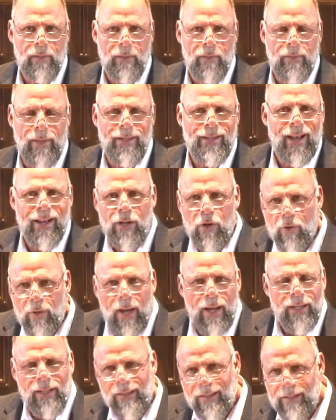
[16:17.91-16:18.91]
Then I don't
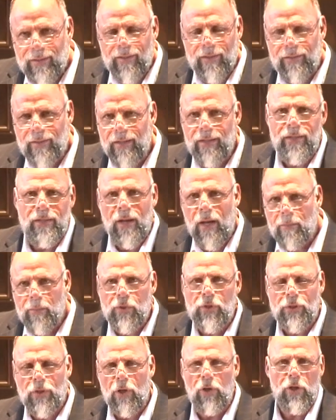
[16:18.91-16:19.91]
got to listen to
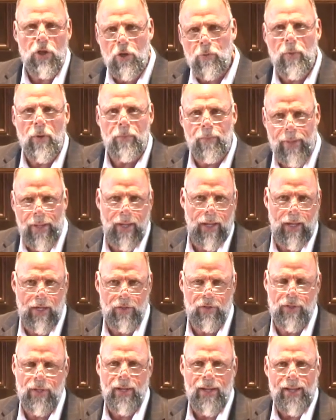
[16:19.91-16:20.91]
numbskull human
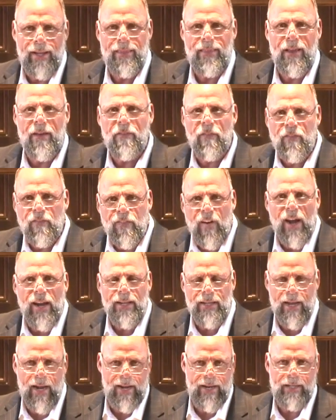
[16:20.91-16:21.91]
beings in their
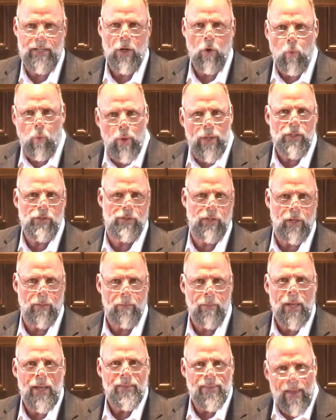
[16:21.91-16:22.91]
finite
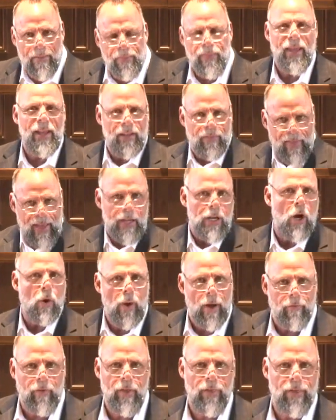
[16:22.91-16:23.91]
wisdom that think they know
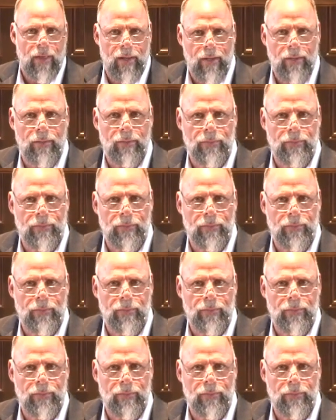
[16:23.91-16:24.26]
everything.